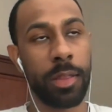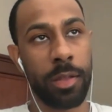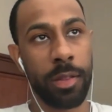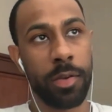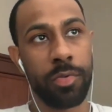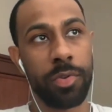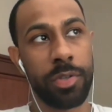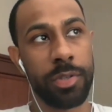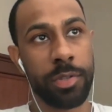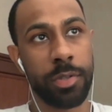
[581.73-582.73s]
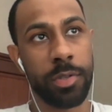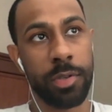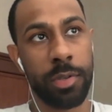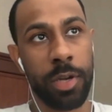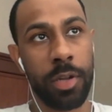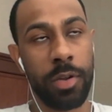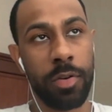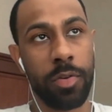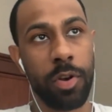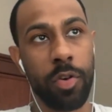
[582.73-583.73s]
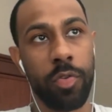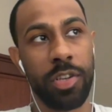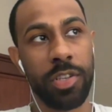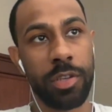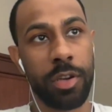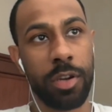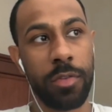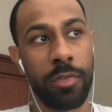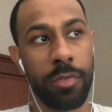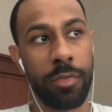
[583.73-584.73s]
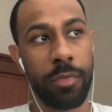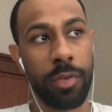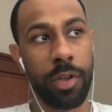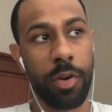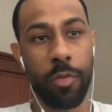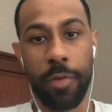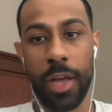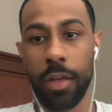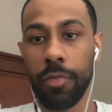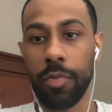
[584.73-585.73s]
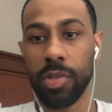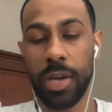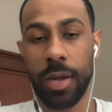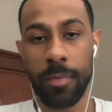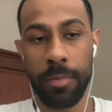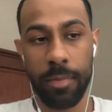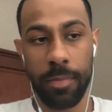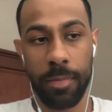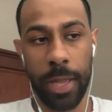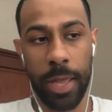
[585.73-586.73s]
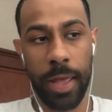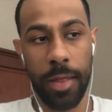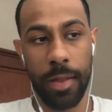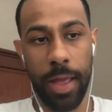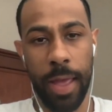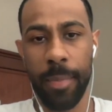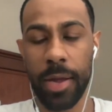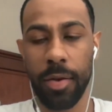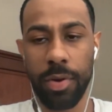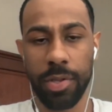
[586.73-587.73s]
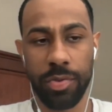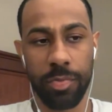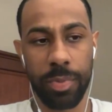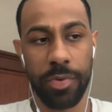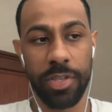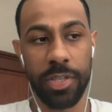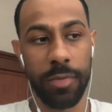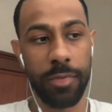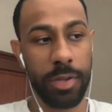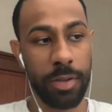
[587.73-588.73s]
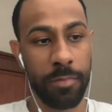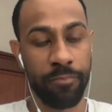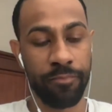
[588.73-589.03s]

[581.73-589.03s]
I think there was a question of, value for time. Like, am I going to be receiving,